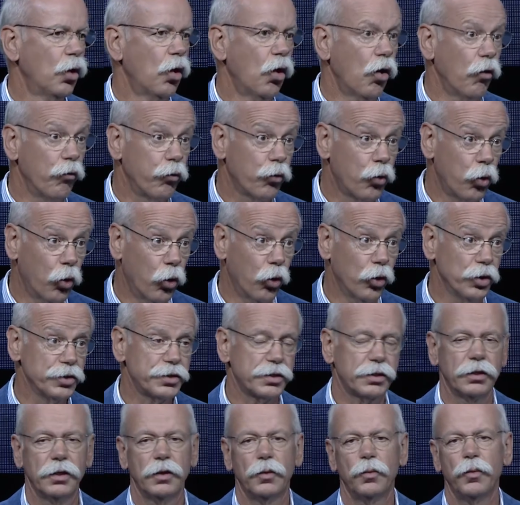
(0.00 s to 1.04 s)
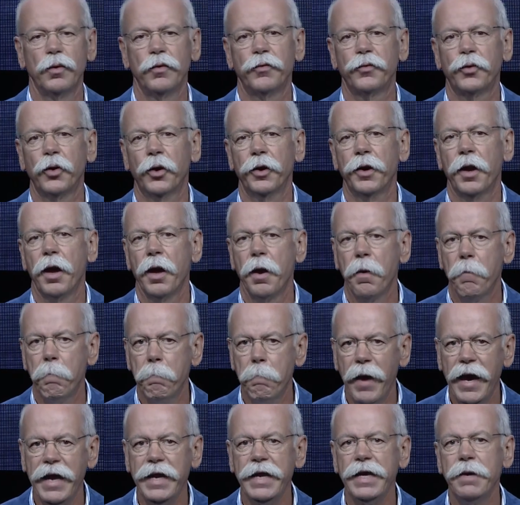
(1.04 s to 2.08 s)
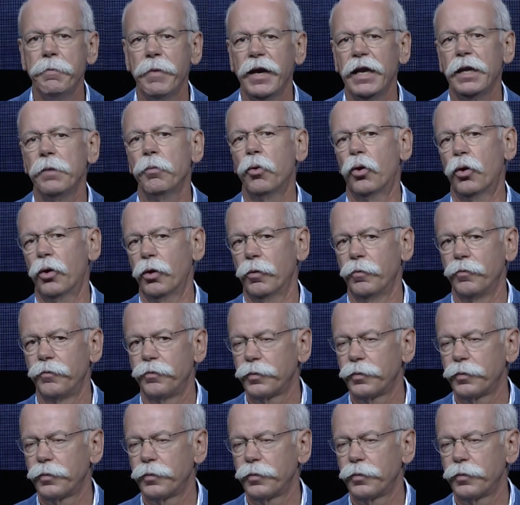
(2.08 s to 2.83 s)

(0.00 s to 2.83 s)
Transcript: Of course, we've got many, many more.